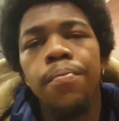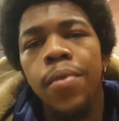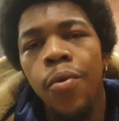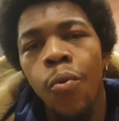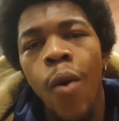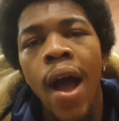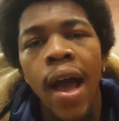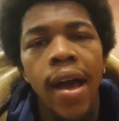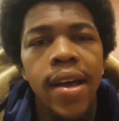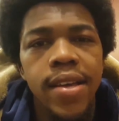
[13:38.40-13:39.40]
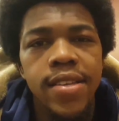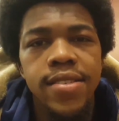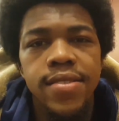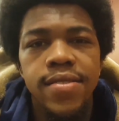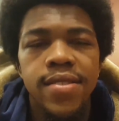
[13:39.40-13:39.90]
But why?
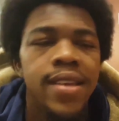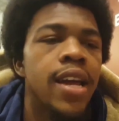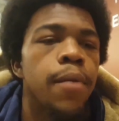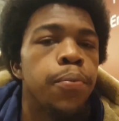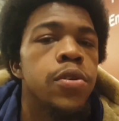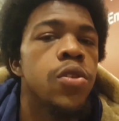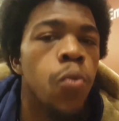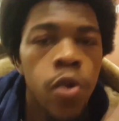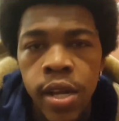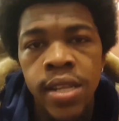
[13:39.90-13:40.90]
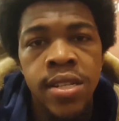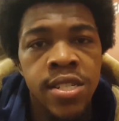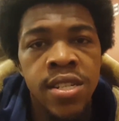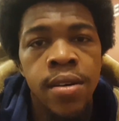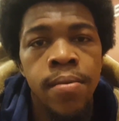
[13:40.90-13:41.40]
They got to put the work in the
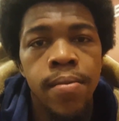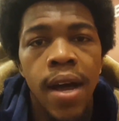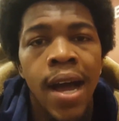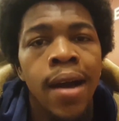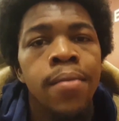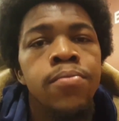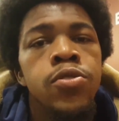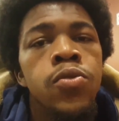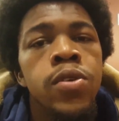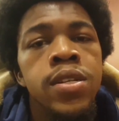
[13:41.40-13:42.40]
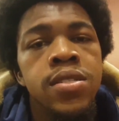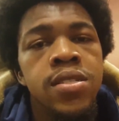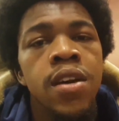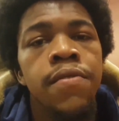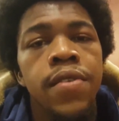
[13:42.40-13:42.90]
gym. I'm doing the
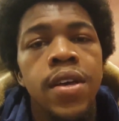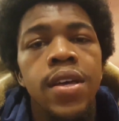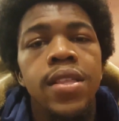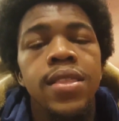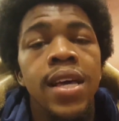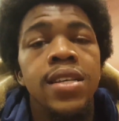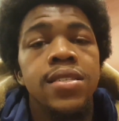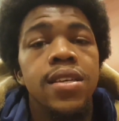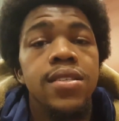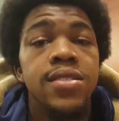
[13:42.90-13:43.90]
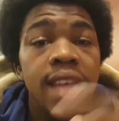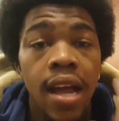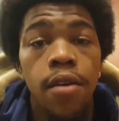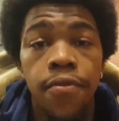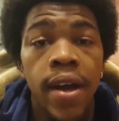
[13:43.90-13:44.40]
stuff that's
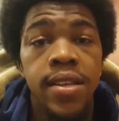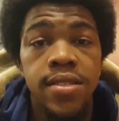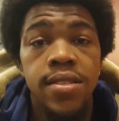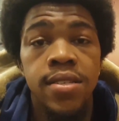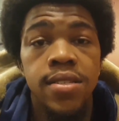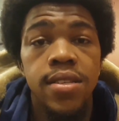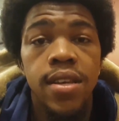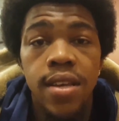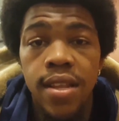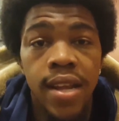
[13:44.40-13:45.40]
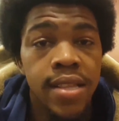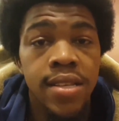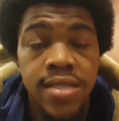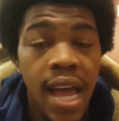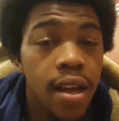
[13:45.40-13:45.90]
sacrifices. Like the
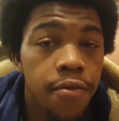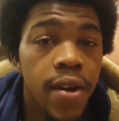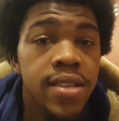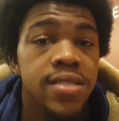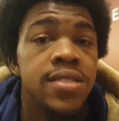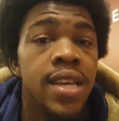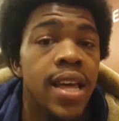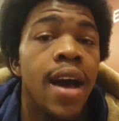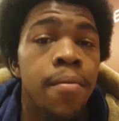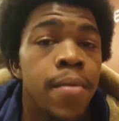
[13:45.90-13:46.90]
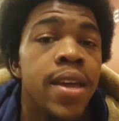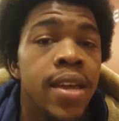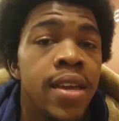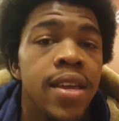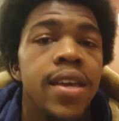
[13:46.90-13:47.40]
sacrifices that I'm
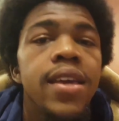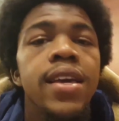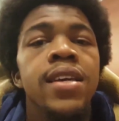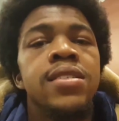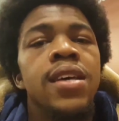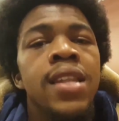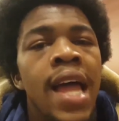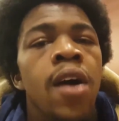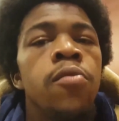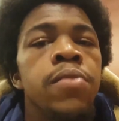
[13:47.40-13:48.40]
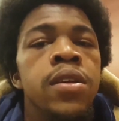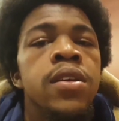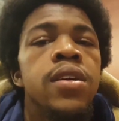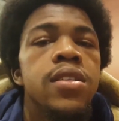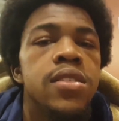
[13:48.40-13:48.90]
making is allowing me
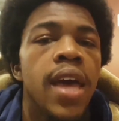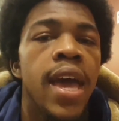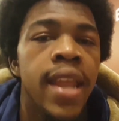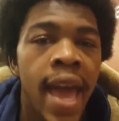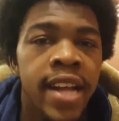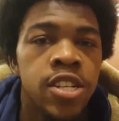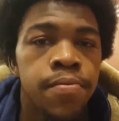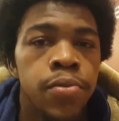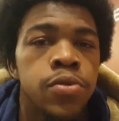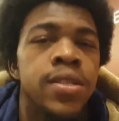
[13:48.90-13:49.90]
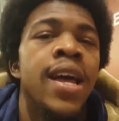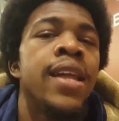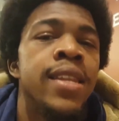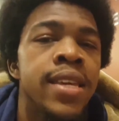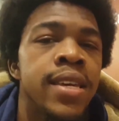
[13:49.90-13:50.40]
to have the attributes that I
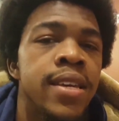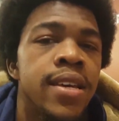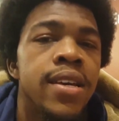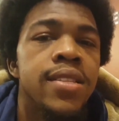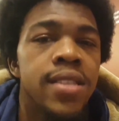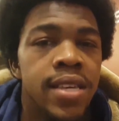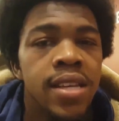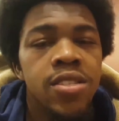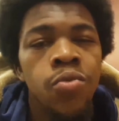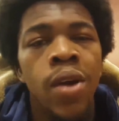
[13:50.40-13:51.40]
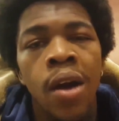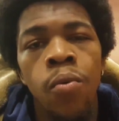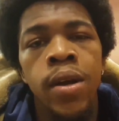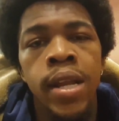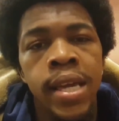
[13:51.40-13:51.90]
need to get to where I
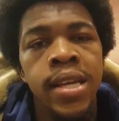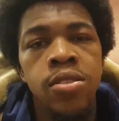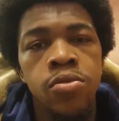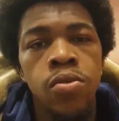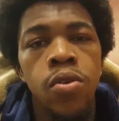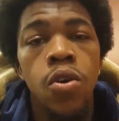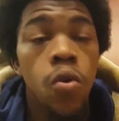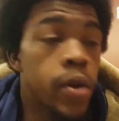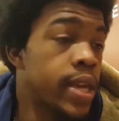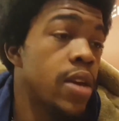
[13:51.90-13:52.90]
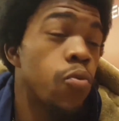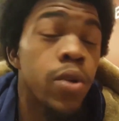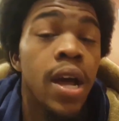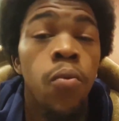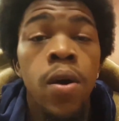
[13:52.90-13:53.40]
want to get to or get
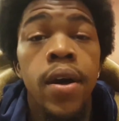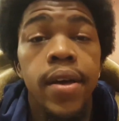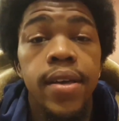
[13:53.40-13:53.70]
what I want.